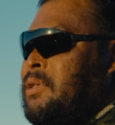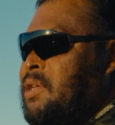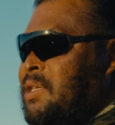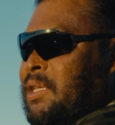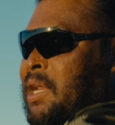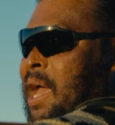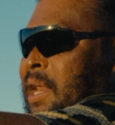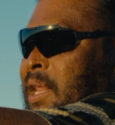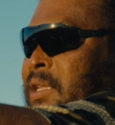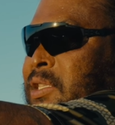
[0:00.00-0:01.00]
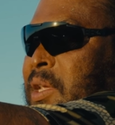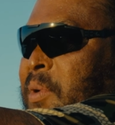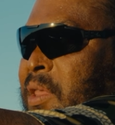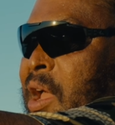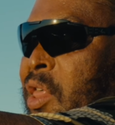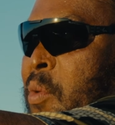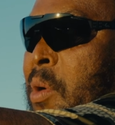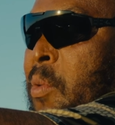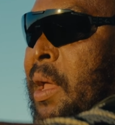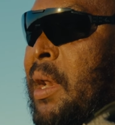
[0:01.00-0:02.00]
Justin and I didn't see where the other
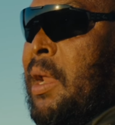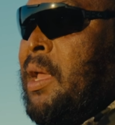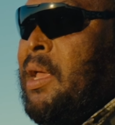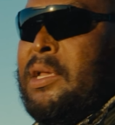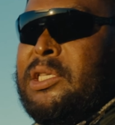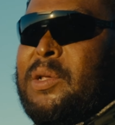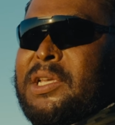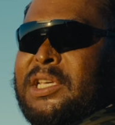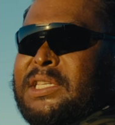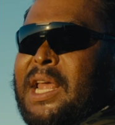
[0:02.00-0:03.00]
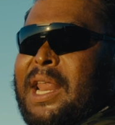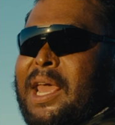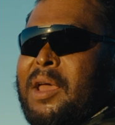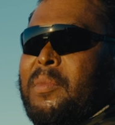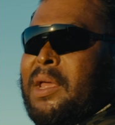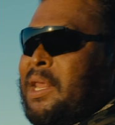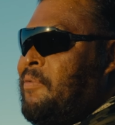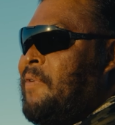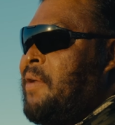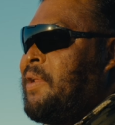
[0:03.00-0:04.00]
one went. So I just sent him and he
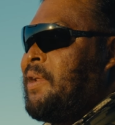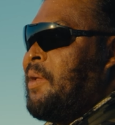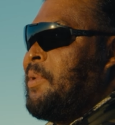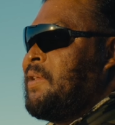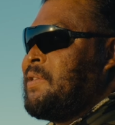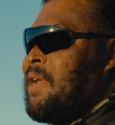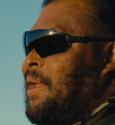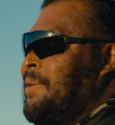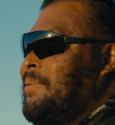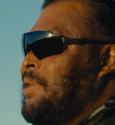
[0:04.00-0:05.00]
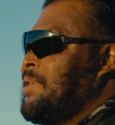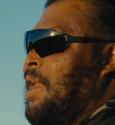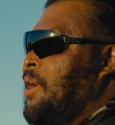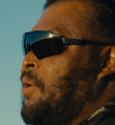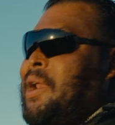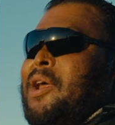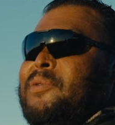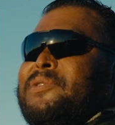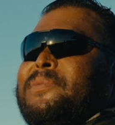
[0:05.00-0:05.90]
found it. I mean, he's got, he's got a great nose.